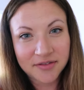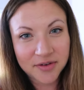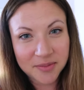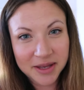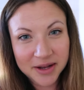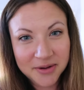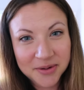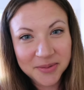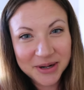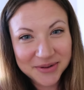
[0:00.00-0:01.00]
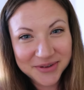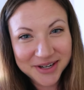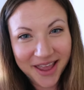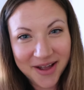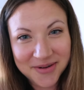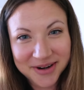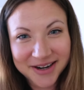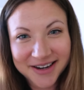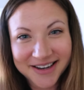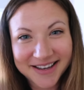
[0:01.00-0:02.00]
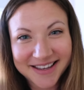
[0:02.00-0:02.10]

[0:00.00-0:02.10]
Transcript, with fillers: For me to go to work for an hour.